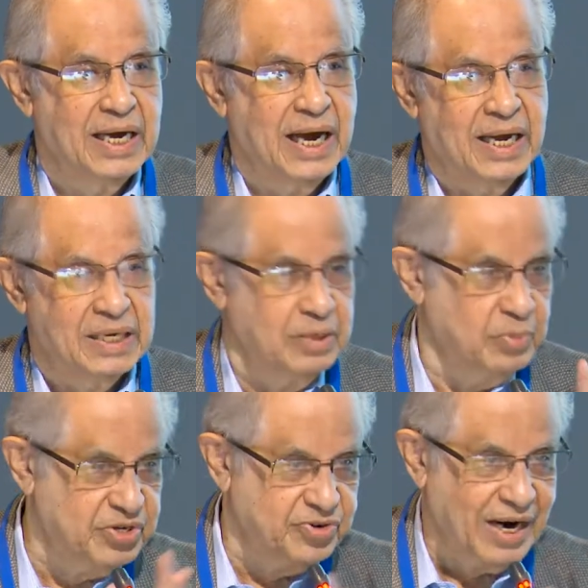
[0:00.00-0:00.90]
and
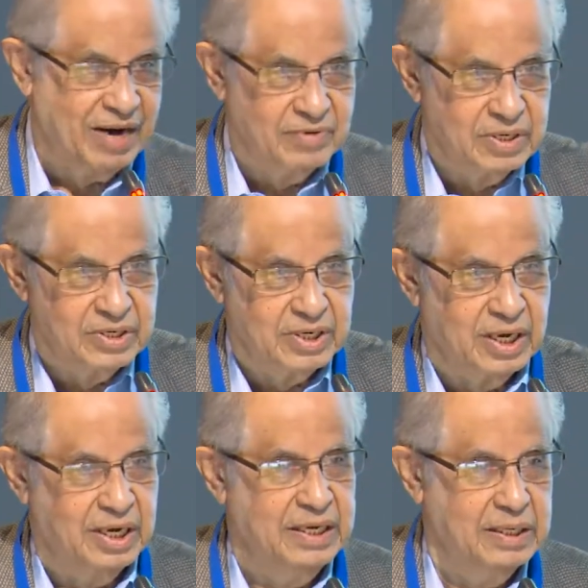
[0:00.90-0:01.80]
which traveled
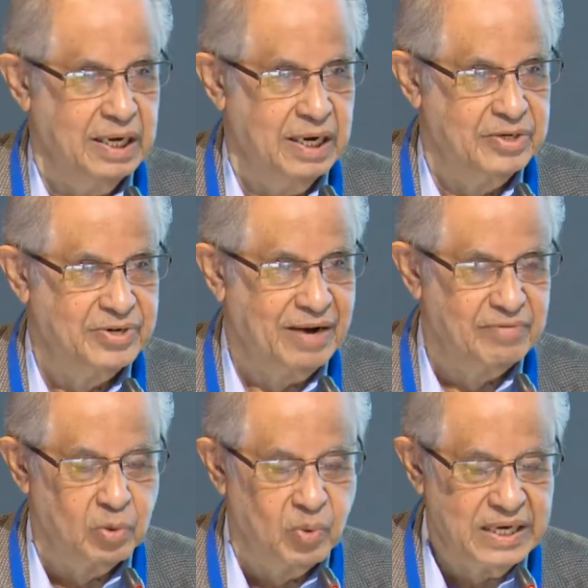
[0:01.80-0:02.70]
uh, uh,
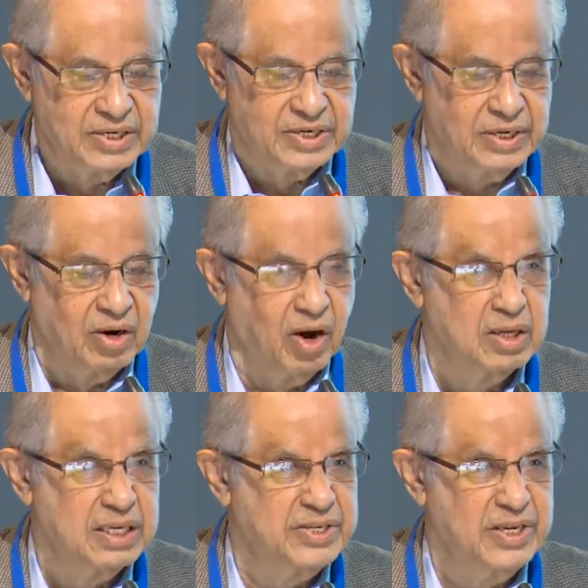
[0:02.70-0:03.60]
traveled west
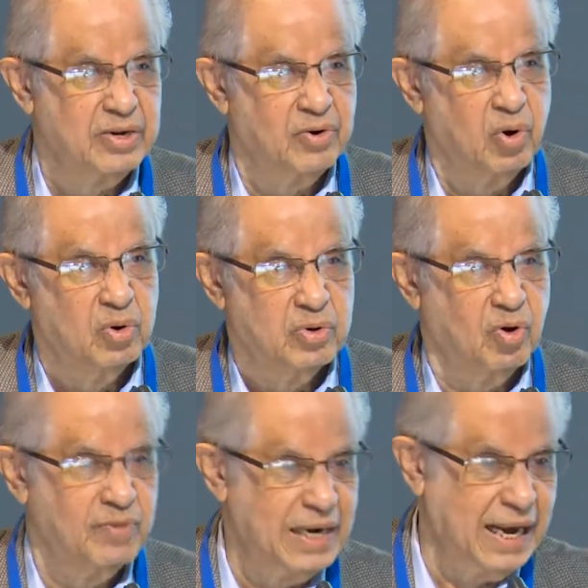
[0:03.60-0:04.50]
along the Silk Road
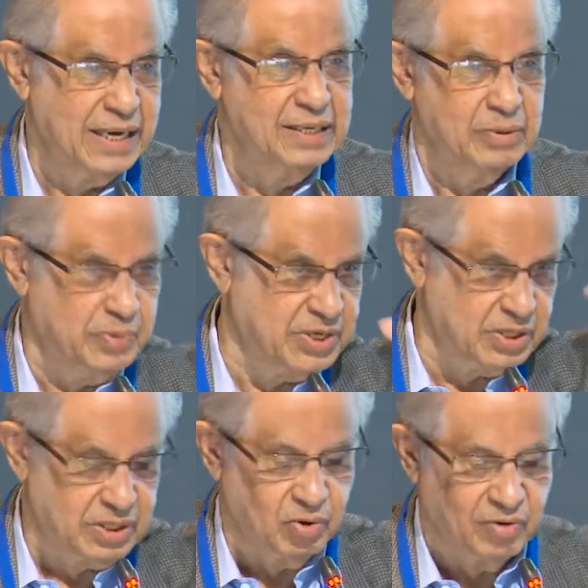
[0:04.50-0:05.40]
overland, which
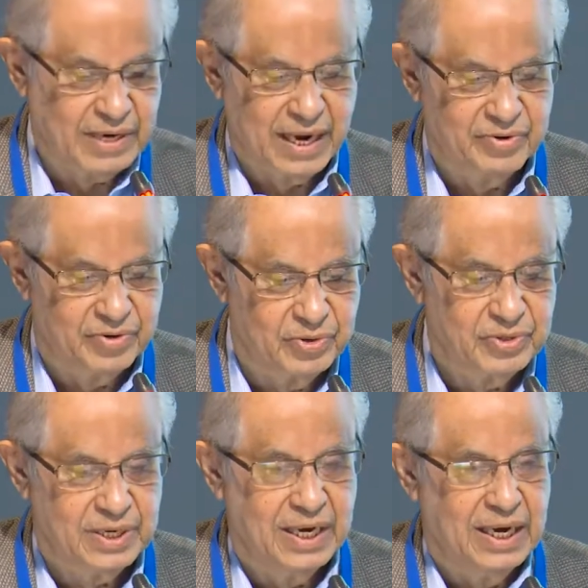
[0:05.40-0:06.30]
is the overland route,